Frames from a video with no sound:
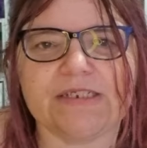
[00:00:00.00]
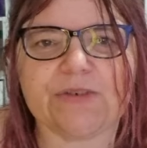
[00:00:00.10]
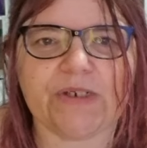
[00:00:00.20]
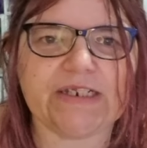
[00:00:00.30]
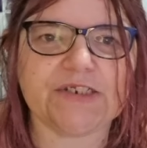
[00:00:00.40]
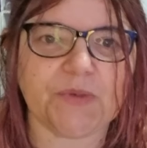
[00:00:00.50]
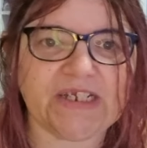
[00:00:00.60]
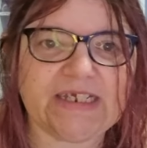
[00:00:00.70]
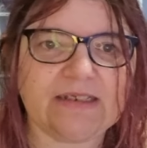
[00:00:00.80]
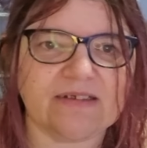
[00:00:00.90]

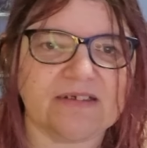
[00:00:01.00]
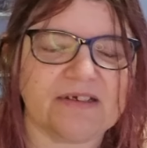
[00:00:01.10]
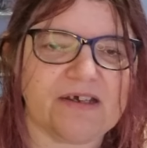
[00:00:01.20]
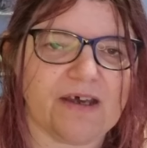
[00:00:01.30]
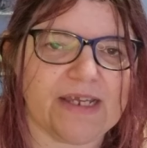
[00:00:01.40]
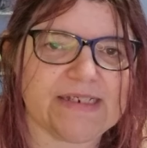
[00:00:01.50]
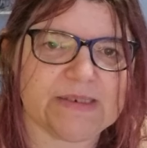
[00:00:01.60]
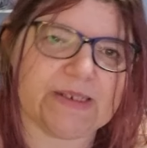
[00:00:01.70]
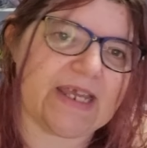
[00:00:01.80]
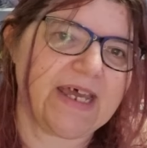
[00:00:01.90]
2020, I
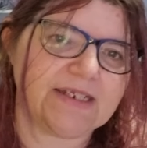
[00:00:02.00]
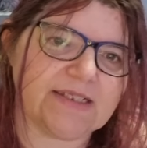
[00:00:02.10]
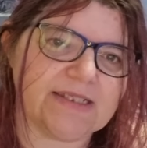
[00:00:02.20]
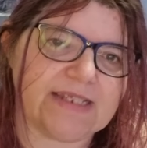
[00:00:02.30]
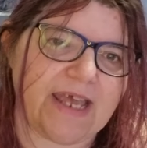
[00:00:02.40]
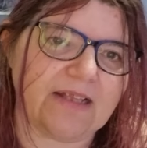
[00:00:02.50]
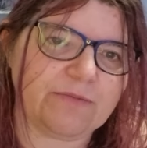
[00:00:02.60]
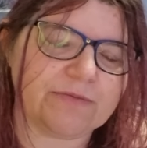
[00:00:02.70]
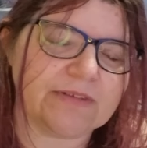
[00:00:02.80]
did the garden cell.